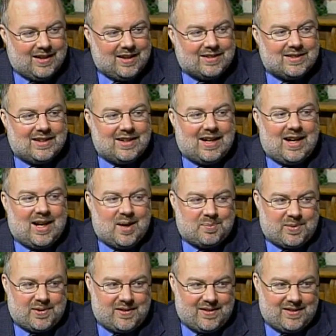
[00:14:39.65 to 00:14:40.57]
It's an
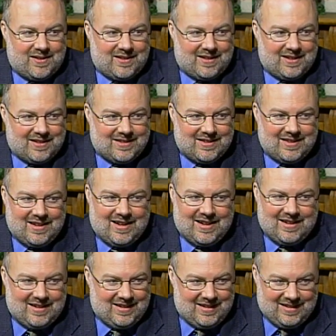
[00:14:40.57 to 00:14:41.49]
option. It's
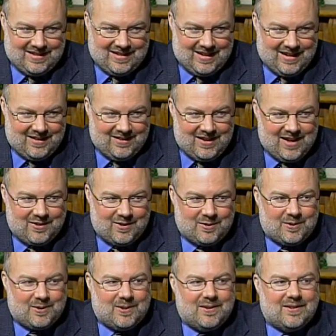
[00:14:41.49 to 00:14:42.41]
not
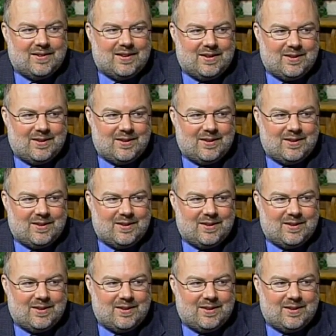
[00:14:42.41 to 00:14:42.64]
inevitable.